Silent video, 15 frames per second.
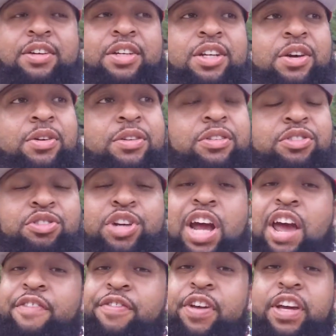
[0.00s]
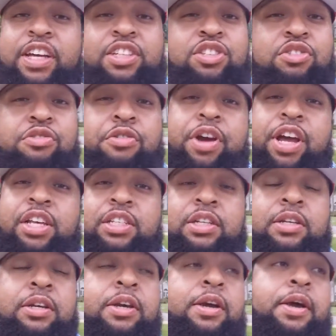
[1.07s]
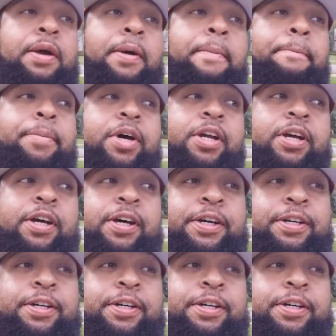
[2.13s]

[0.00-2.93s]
You know, traffic is crazy, but